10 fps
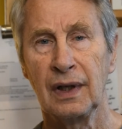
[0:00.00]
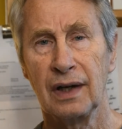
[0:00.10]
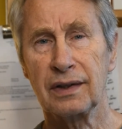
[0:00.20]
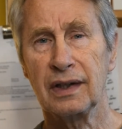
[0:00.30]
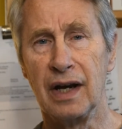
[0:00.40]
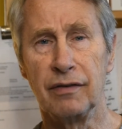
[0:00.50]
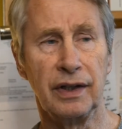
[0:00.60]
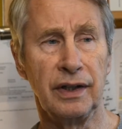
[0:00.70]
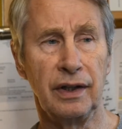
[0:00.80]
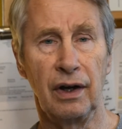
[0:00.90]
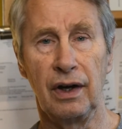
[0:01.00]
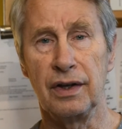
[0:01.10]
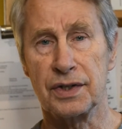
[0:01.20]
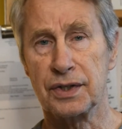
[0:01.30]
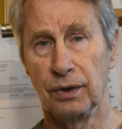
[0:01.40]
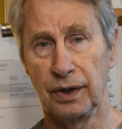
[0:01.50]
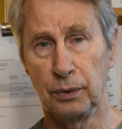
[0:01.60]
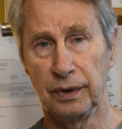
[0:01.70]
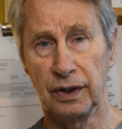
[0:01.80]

I think every historian would